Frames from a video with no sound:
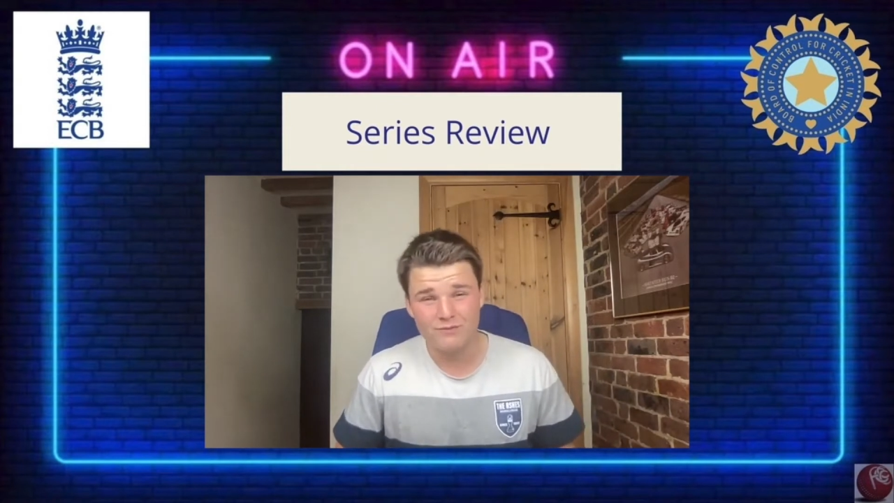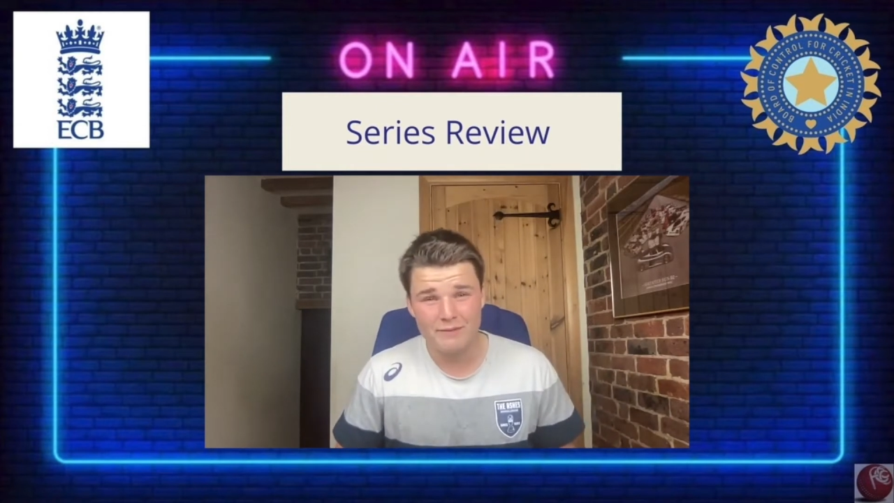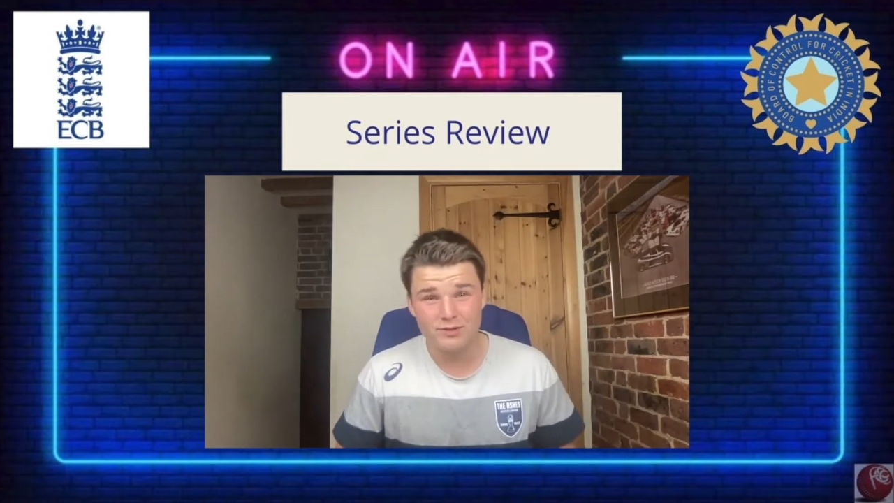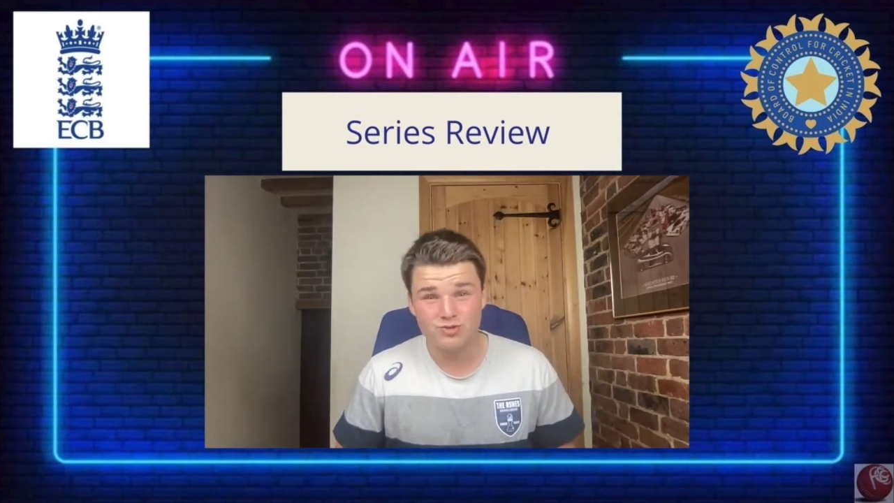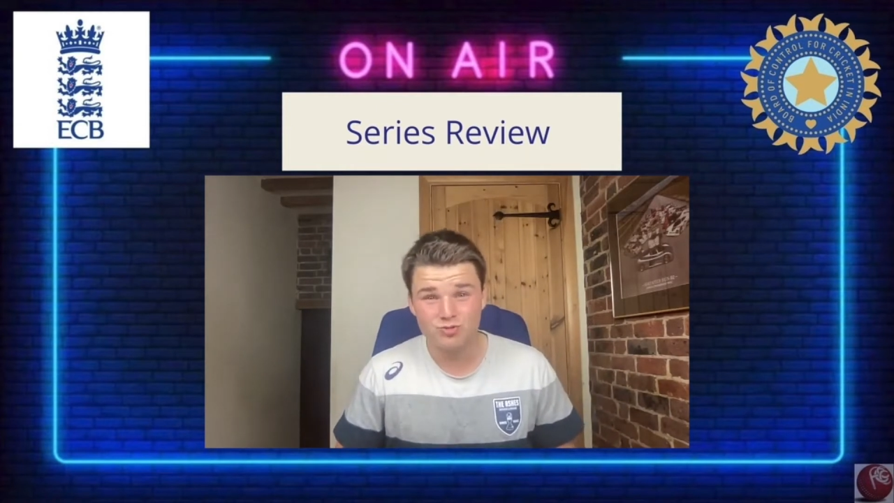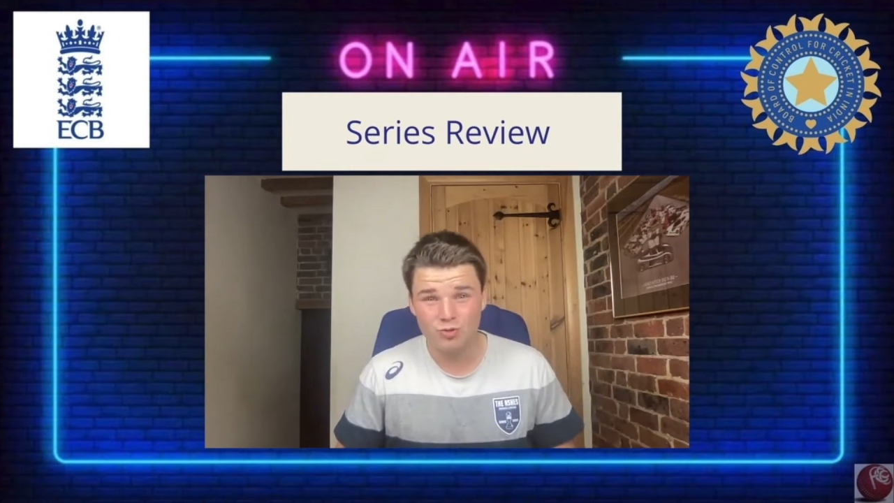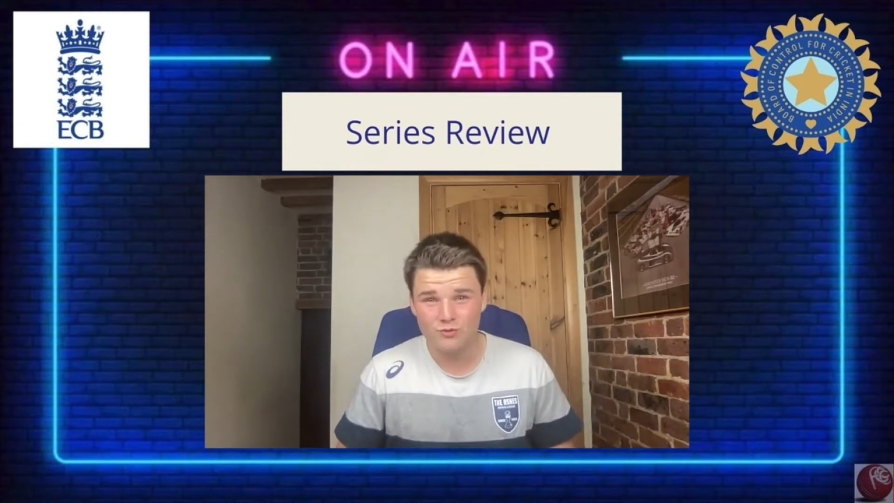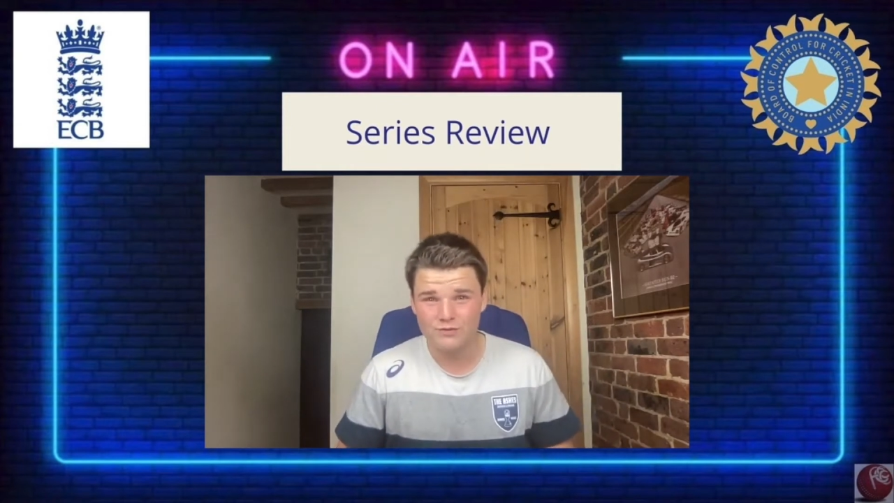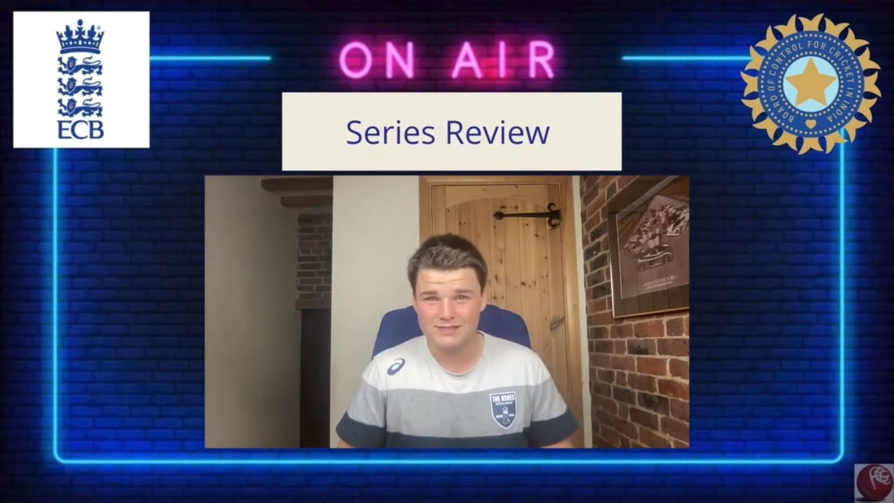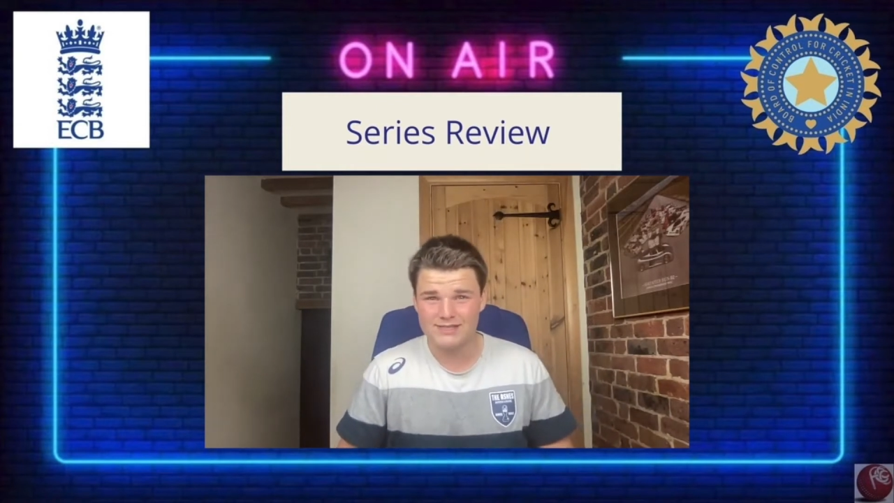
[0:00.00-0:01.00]
maybe
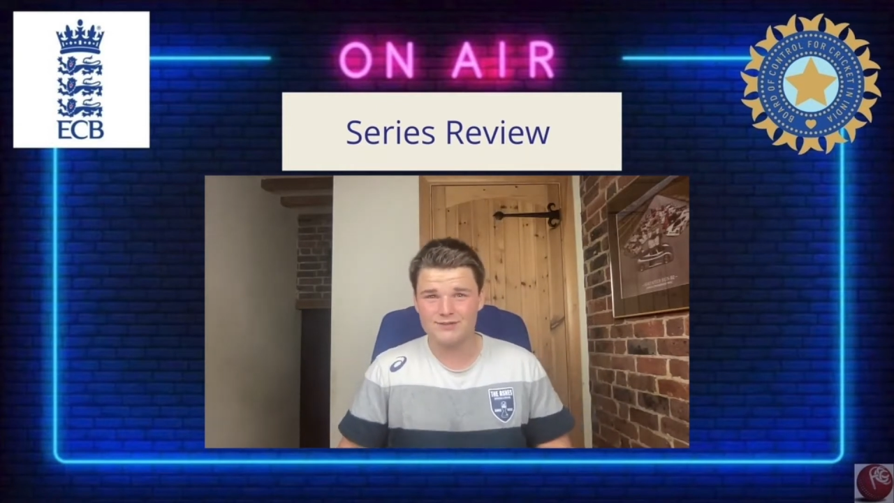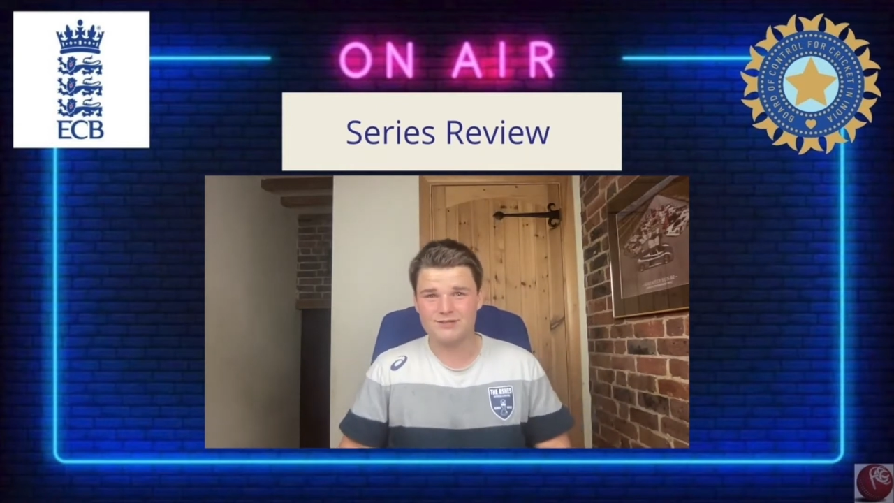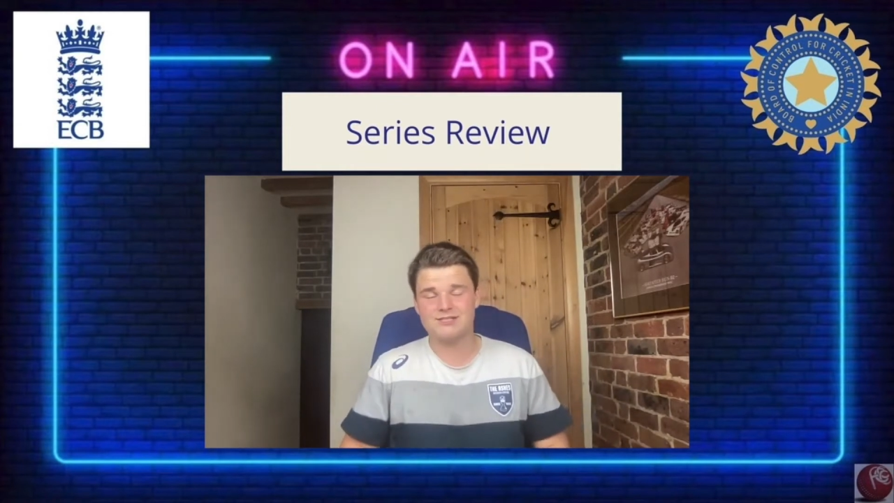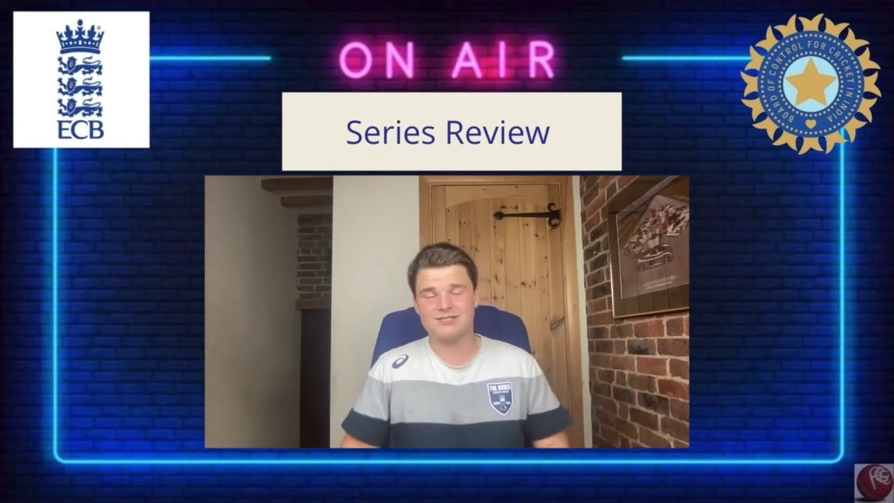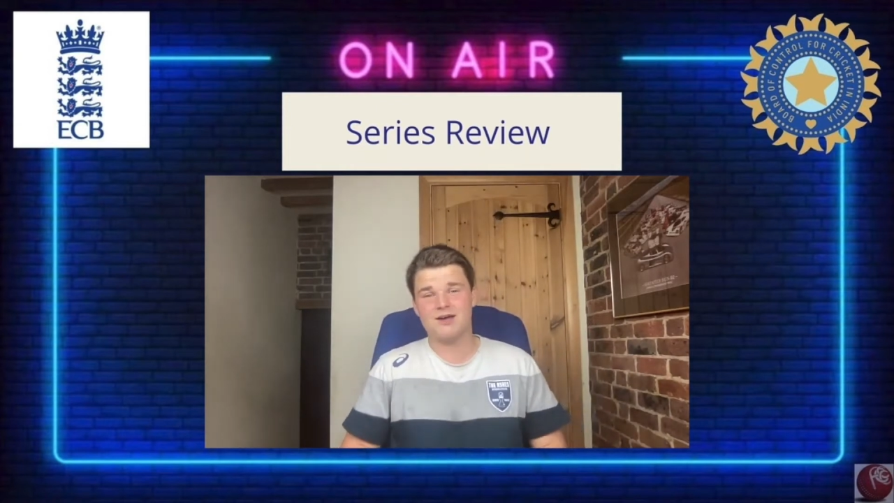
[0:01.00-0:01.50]
drawn the series,